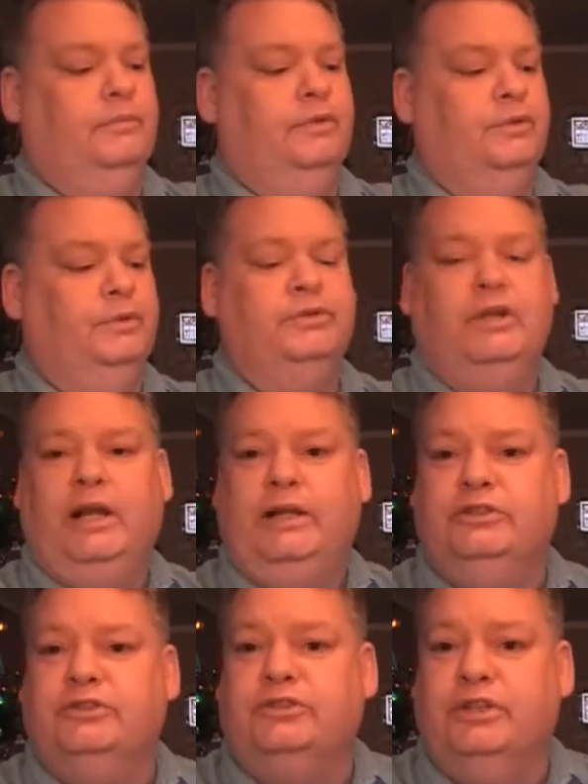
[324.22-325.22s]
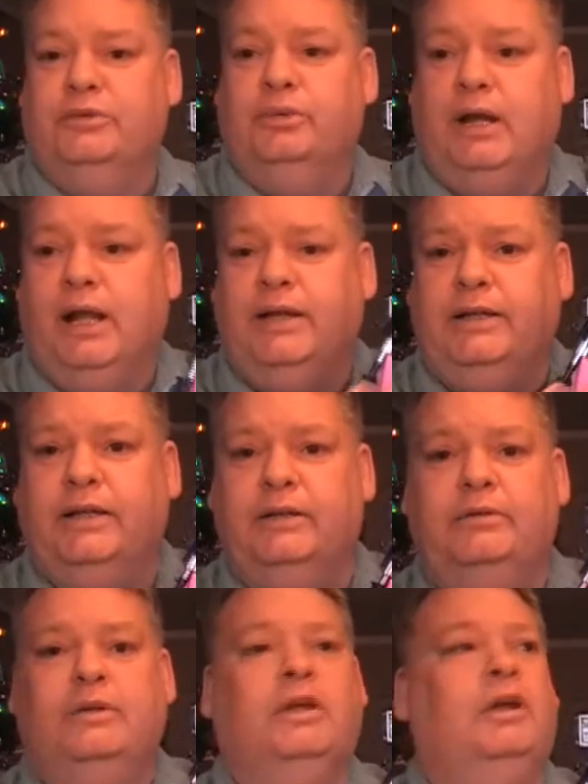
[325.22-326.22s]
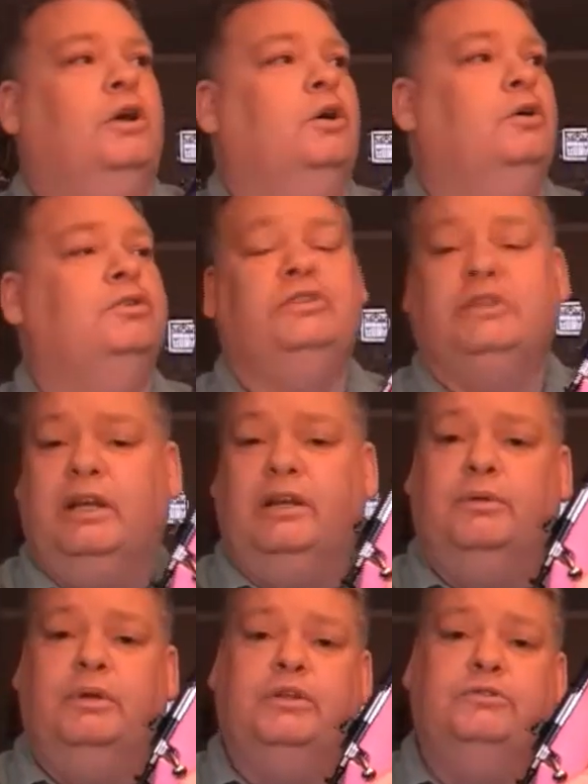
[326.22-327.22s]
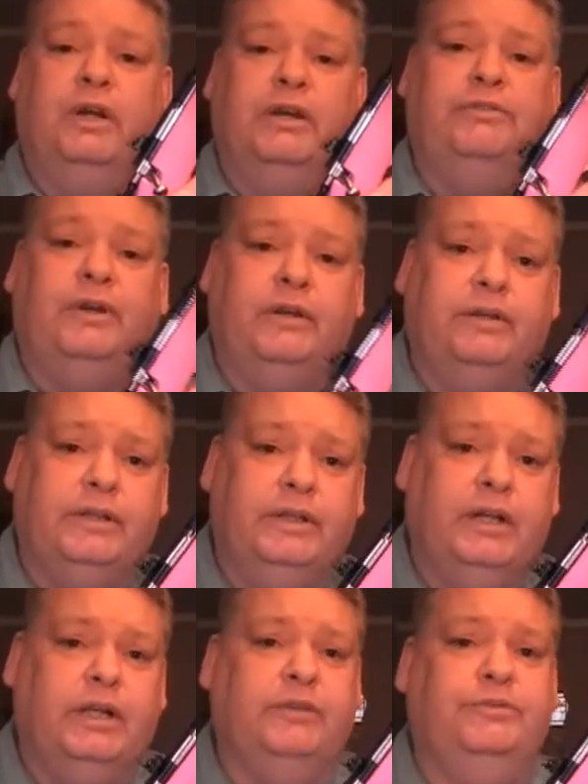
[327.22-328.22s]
The reason I just did what I did was because I didn't want to dry fire the gun.